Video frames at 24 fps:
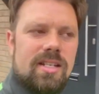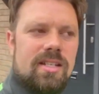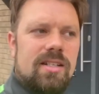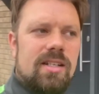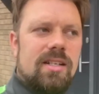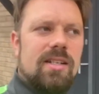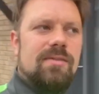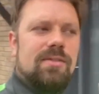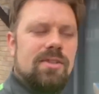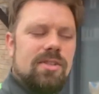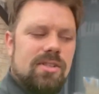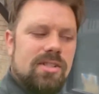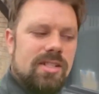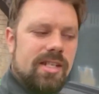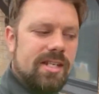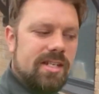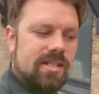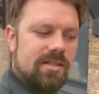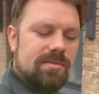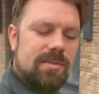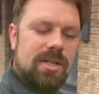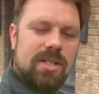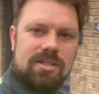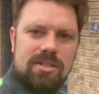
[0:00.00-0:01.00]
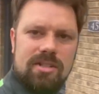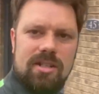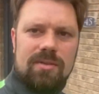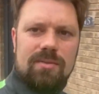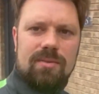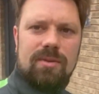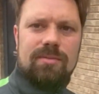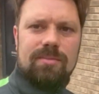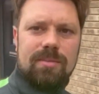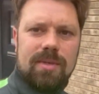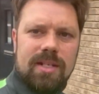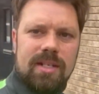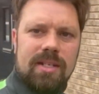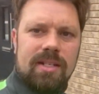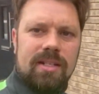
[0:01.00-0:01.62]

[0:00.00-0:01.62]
I haven't got to take as much stuff with me.